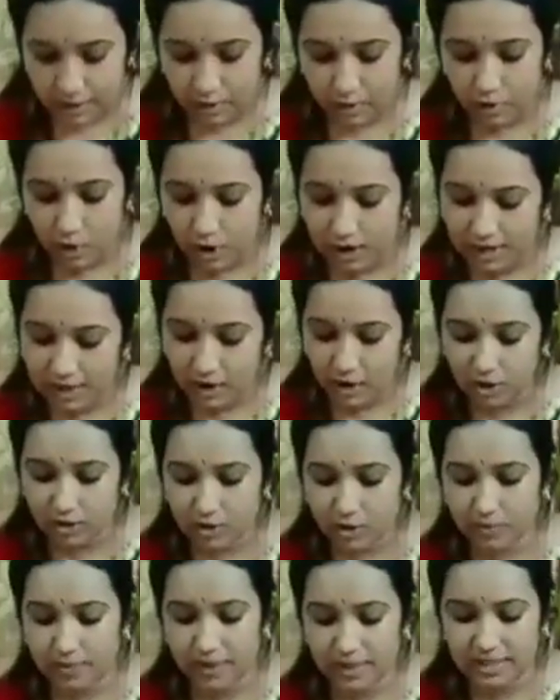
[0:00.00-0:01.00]
Crawling
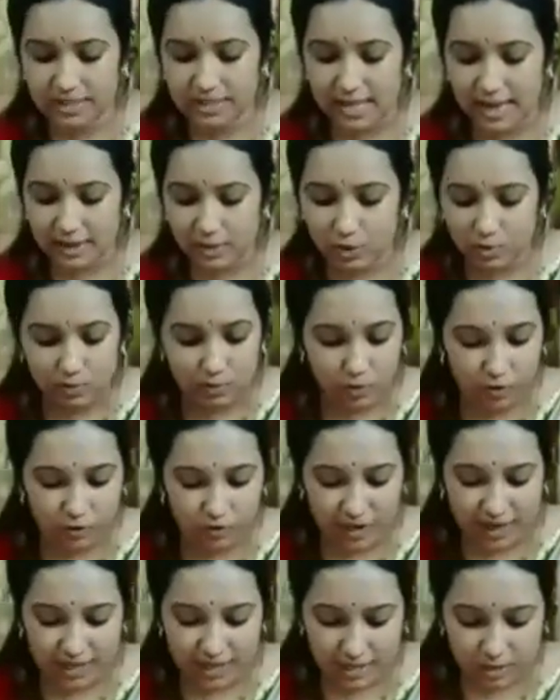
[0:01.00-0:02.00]
also means that to
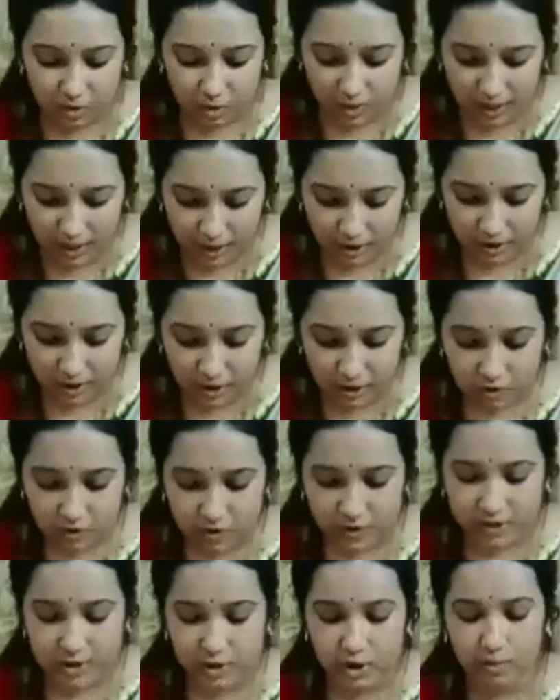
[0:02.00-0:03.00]
move very slowly
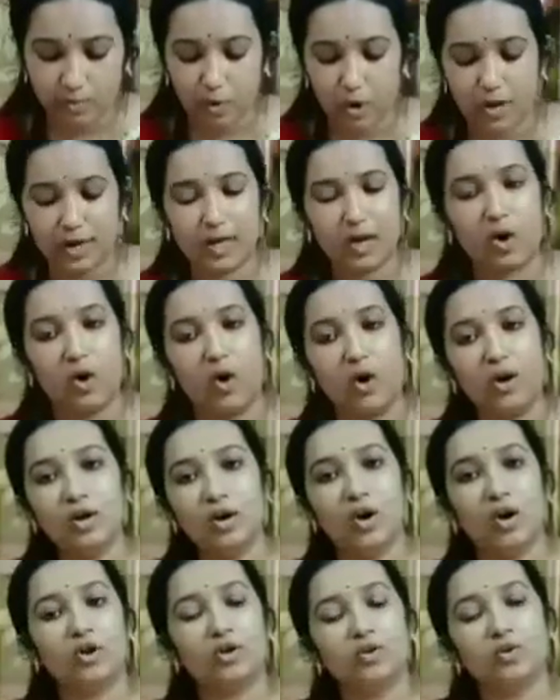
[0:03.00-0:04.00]
with your body on
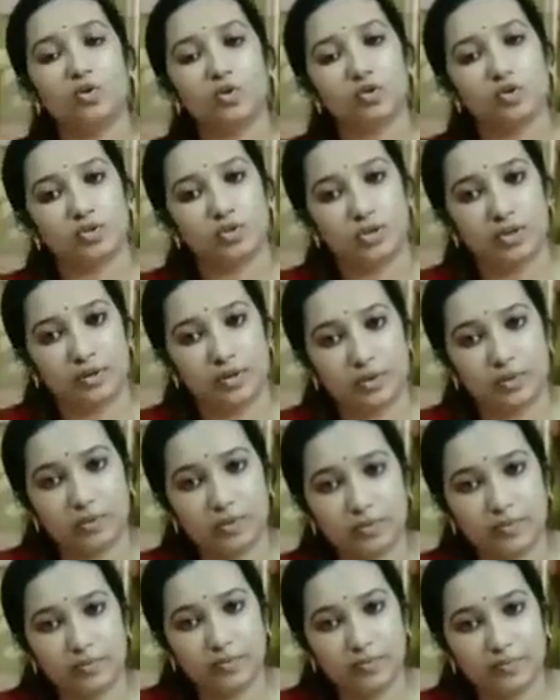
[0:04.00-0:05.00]
or close to the
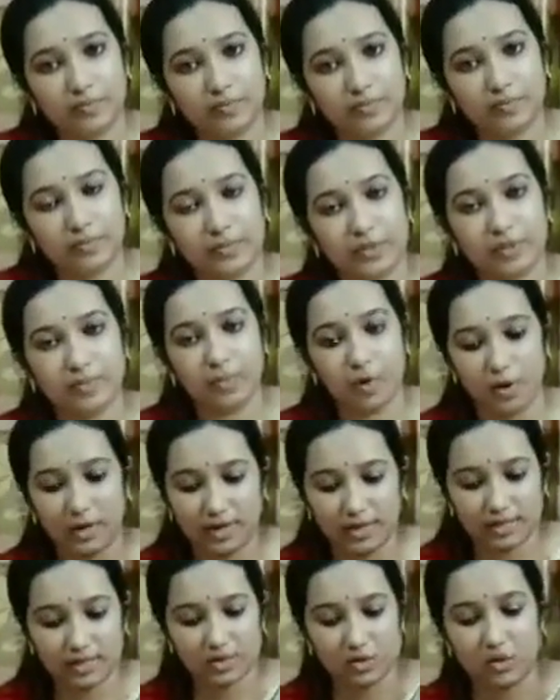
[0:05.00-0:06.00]
ground. The
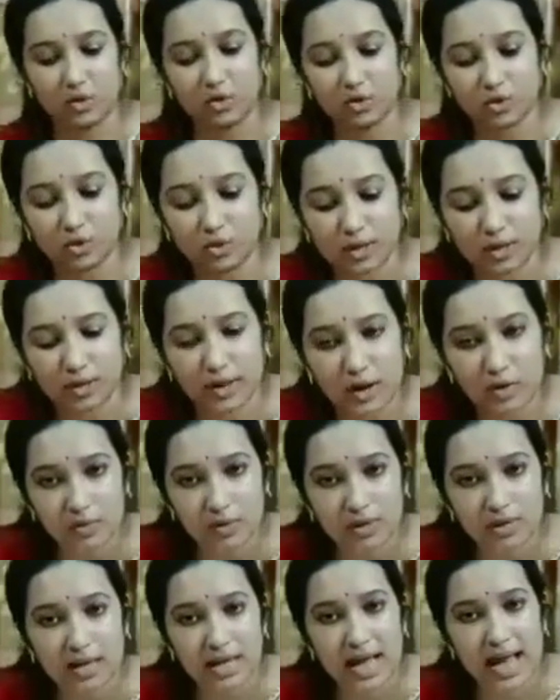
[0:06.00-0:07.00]
body is close to the
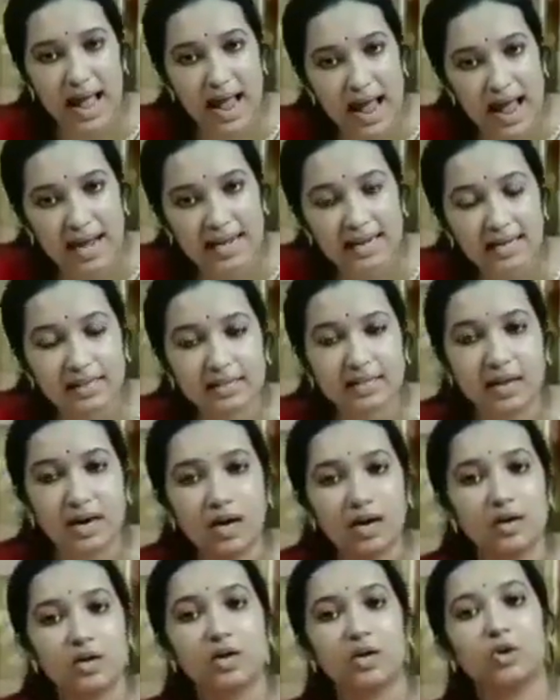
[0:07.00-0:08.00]
ground and
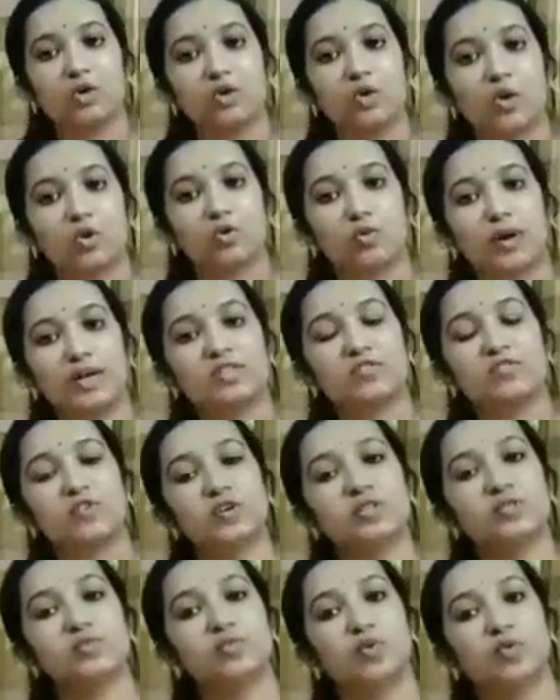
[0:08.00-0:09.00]
the tortoise
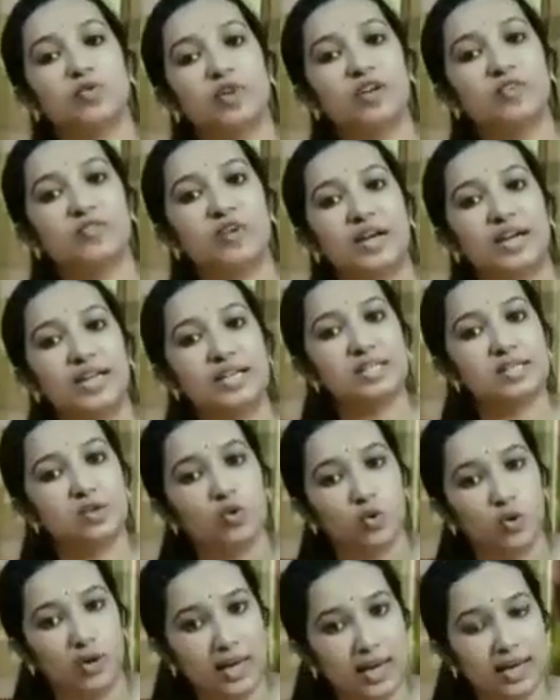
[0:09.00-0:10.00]
was moving very
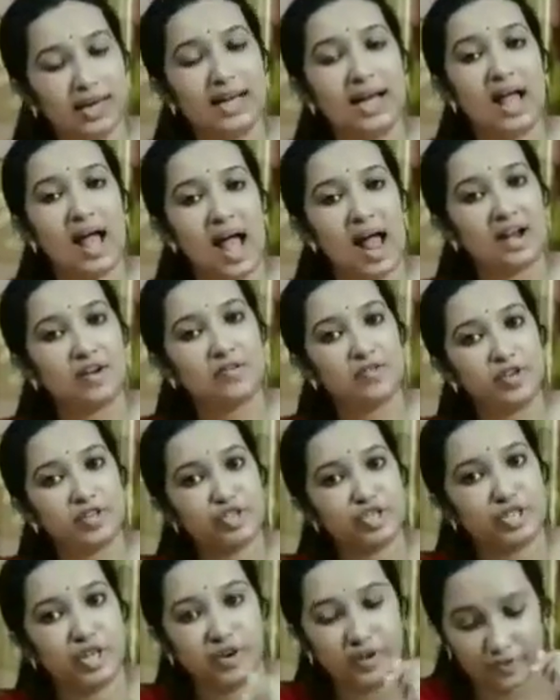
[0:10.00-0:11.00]
slowly and
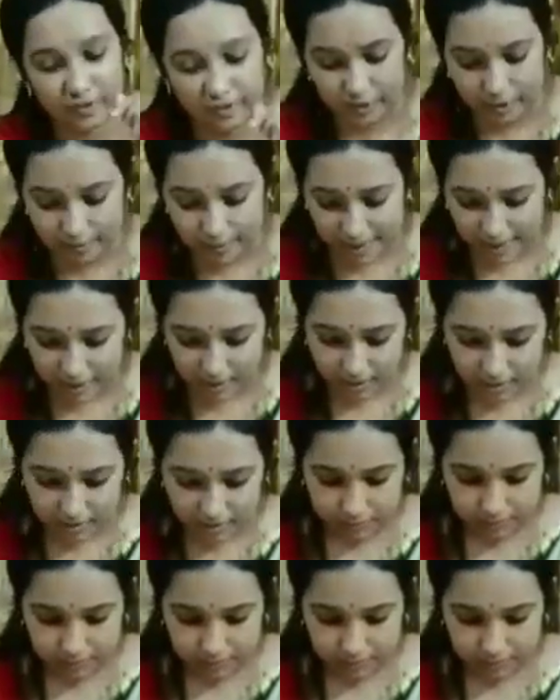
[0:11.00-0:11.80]
reached the river bank.